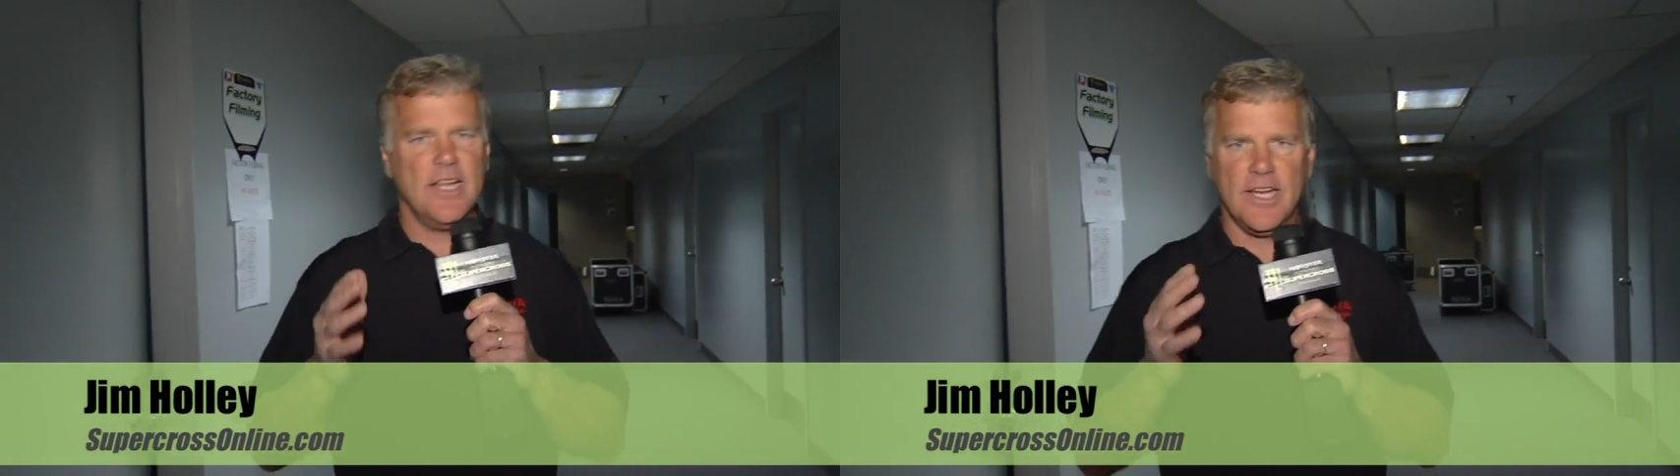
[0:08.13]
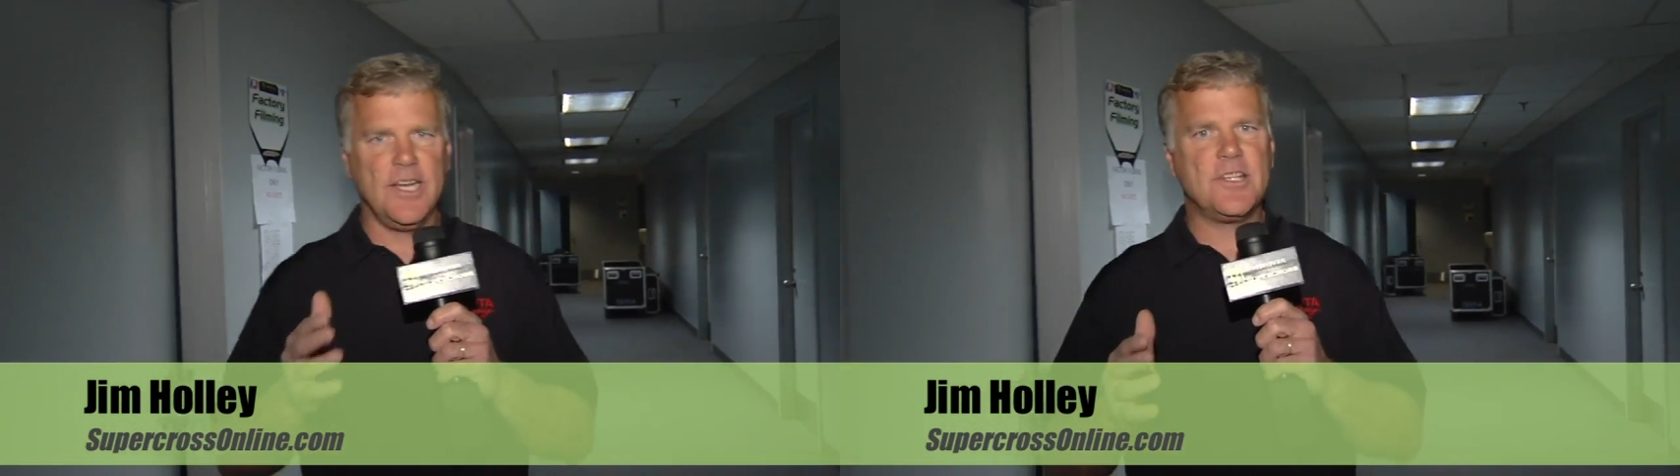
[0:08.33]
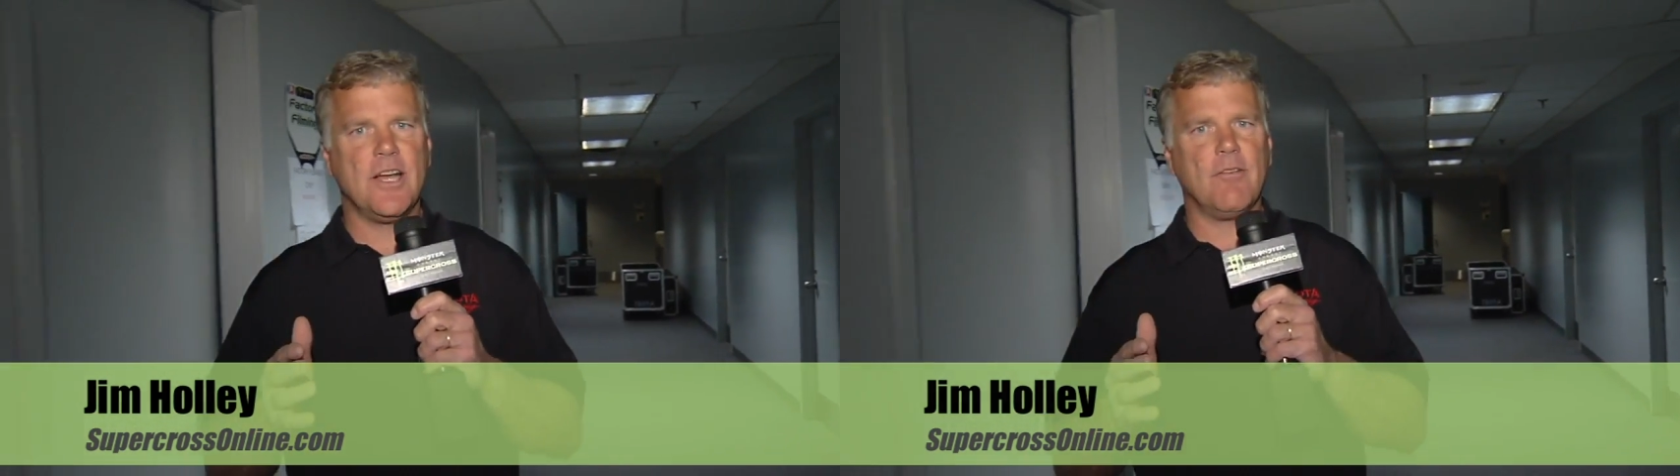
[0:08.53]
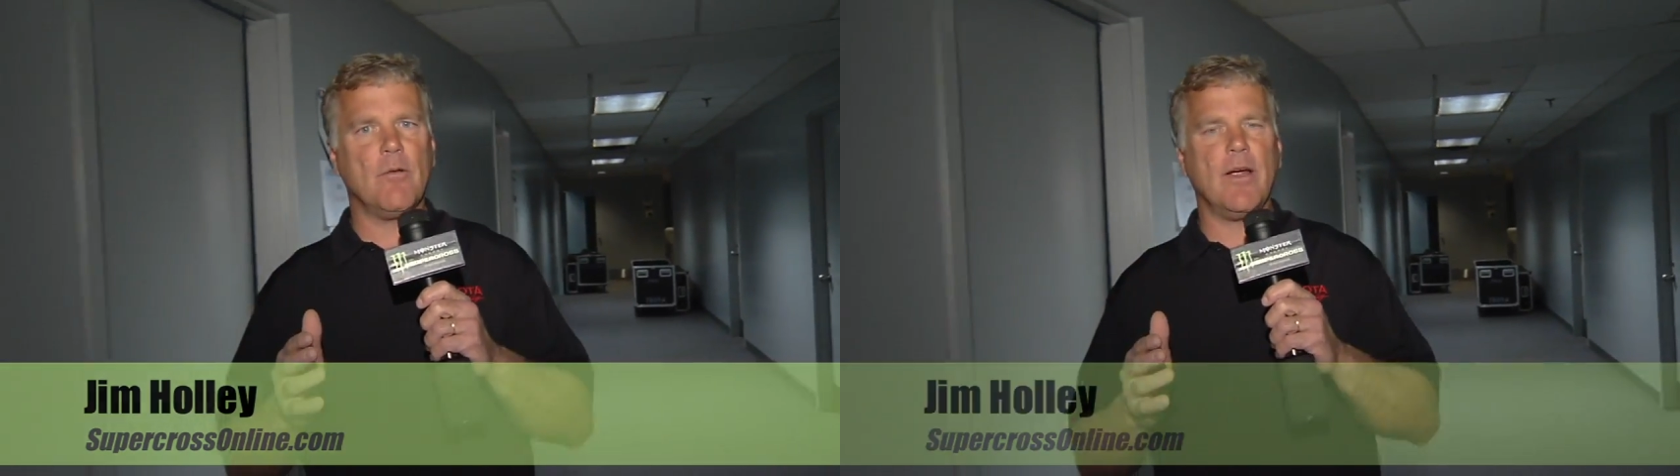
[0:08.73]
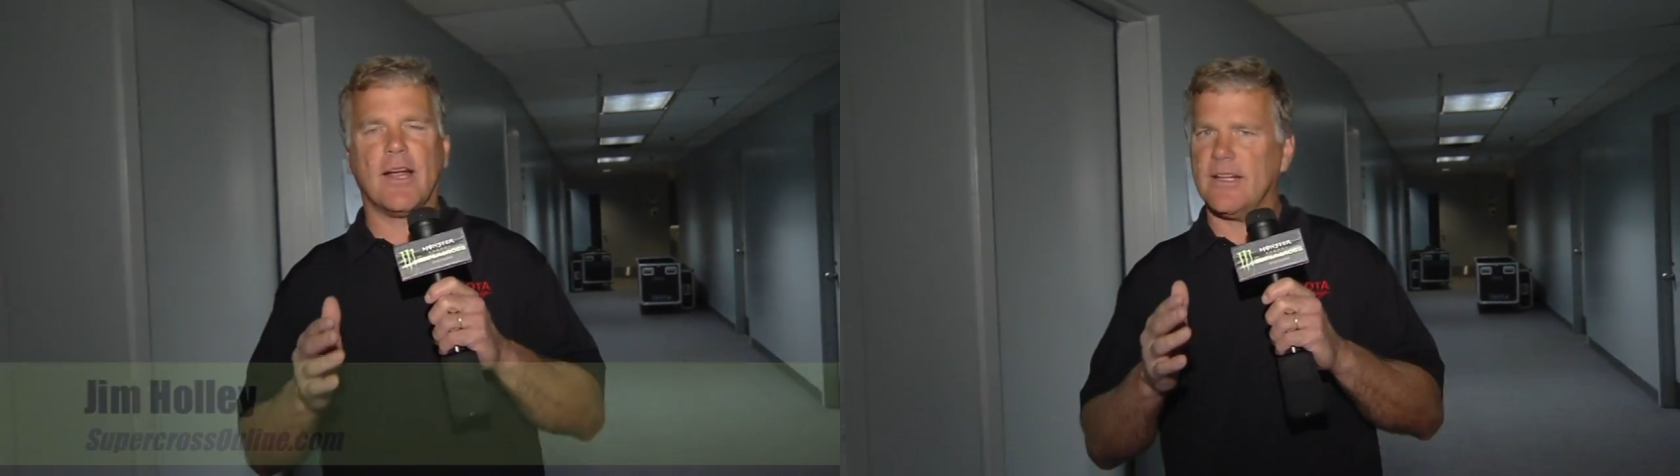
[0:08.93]
Each and every
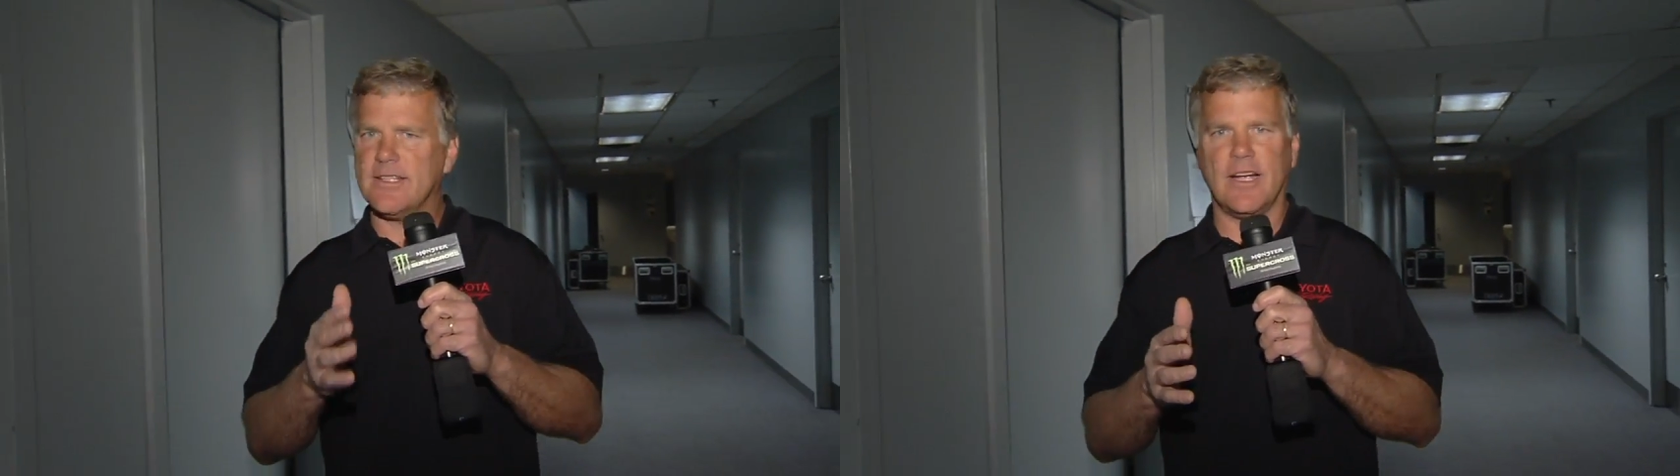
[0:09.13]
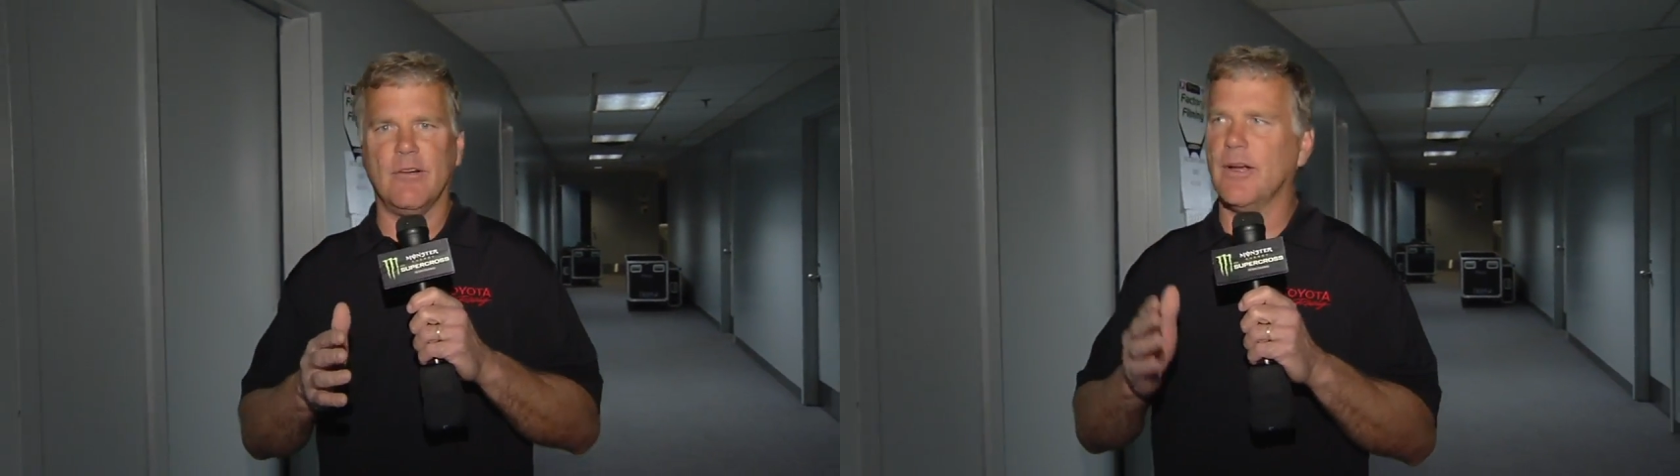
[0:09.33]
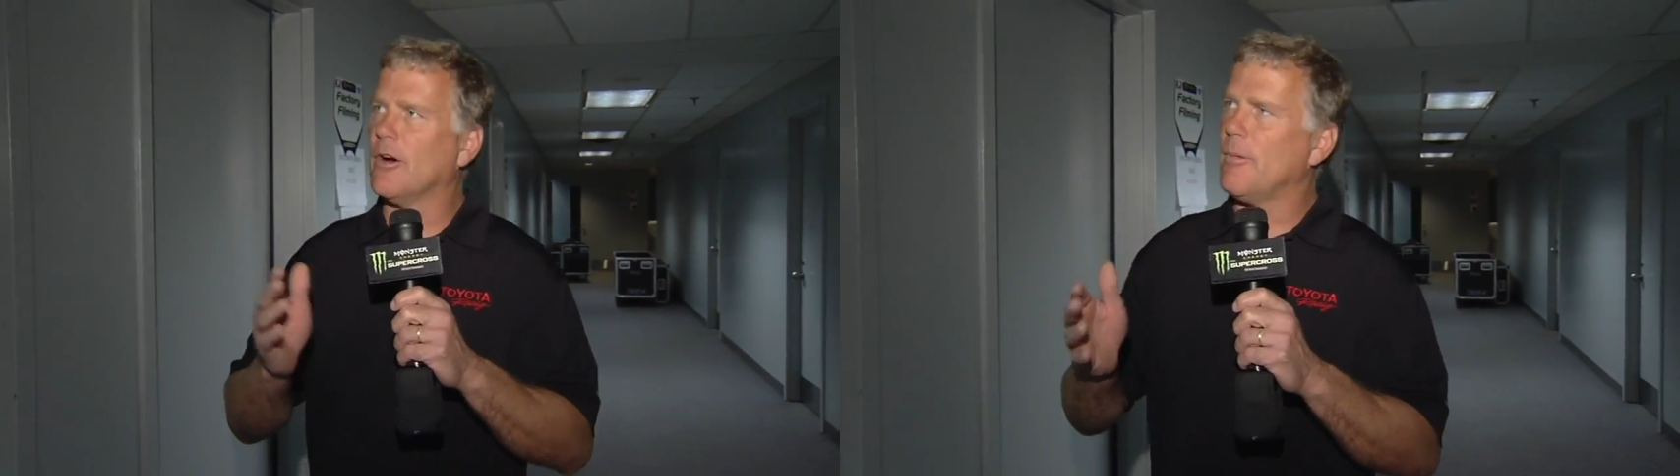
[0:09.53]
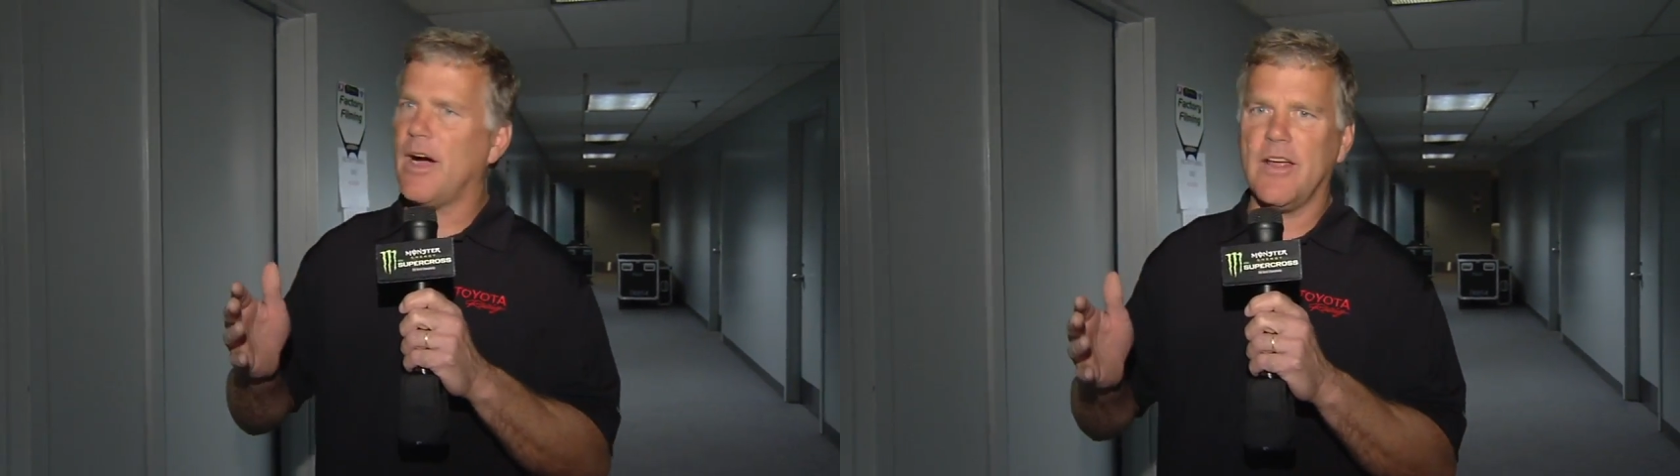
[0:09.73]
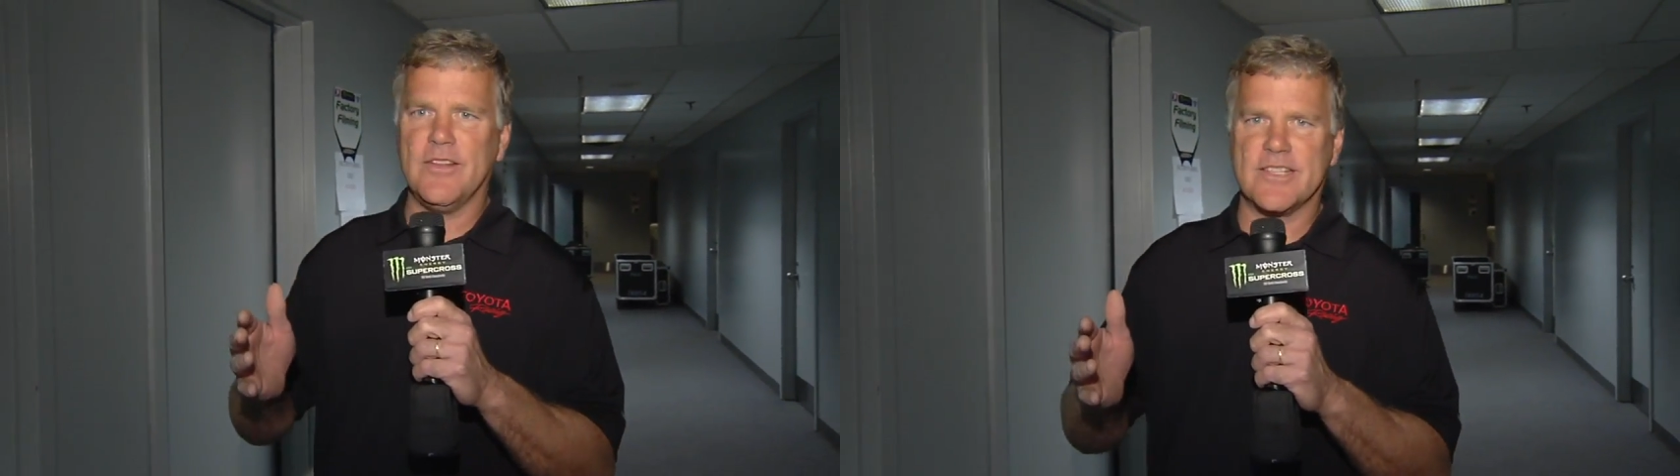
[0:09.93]
week, I tell you, we go
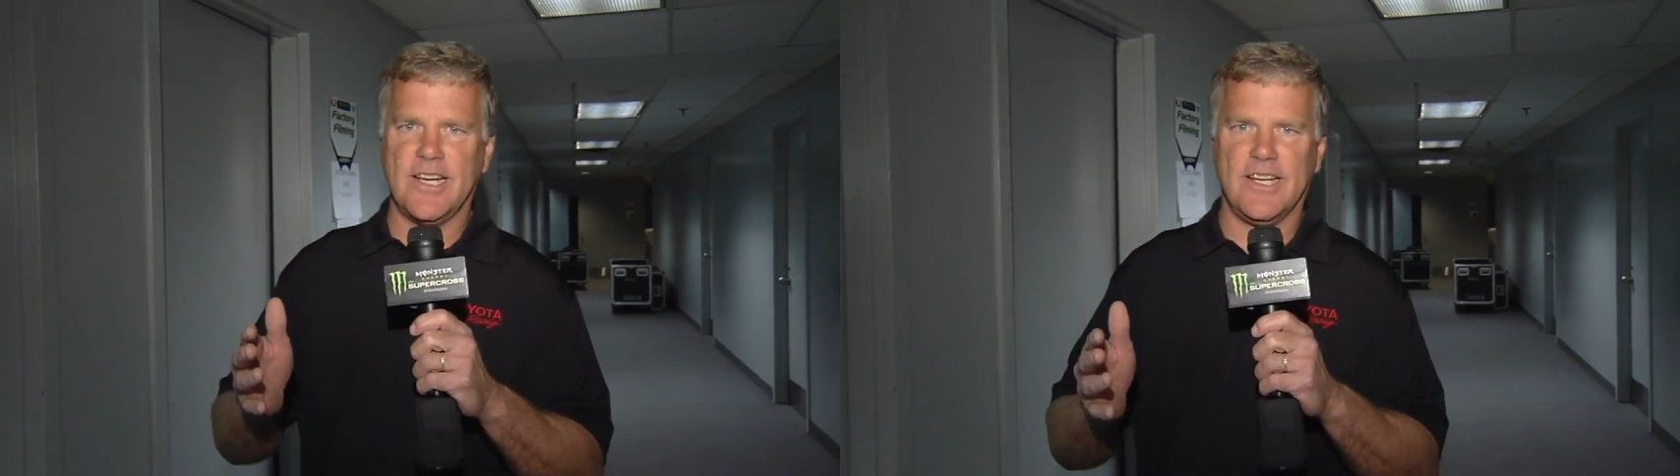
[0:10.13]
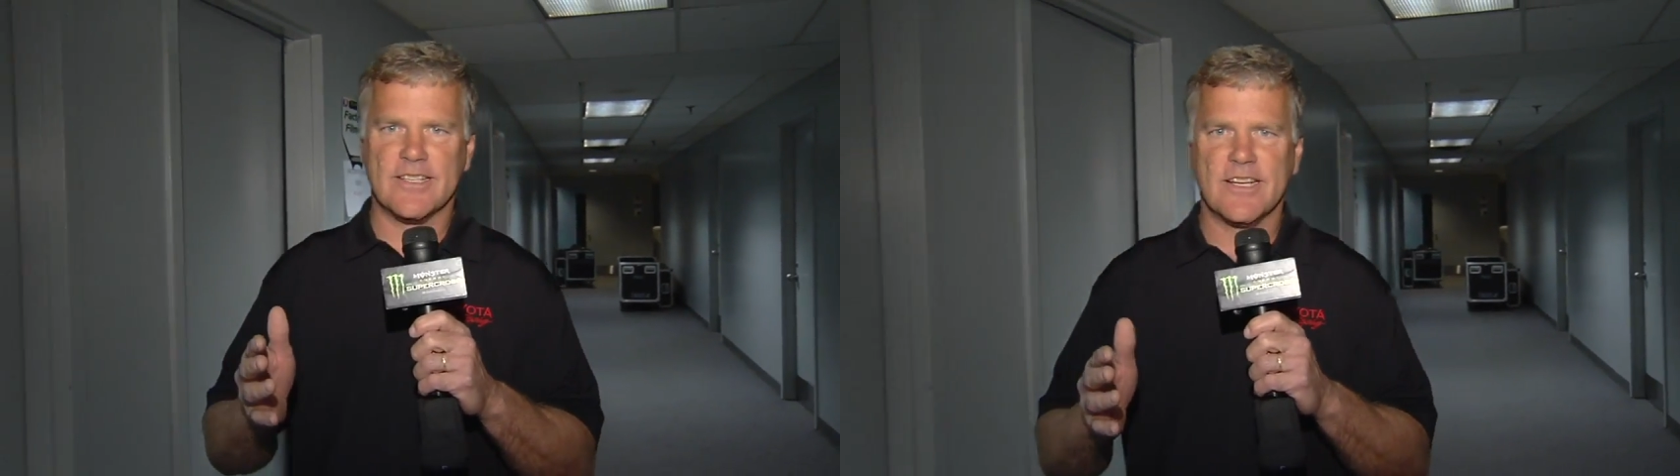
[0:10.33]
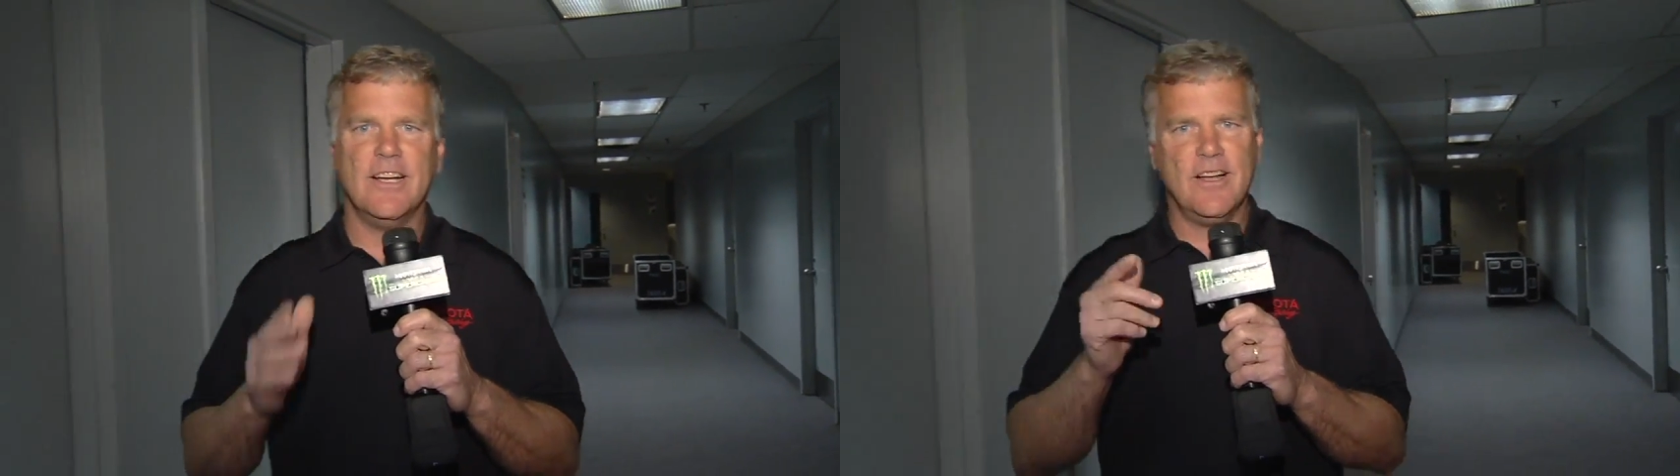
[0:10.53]
behind the scenes.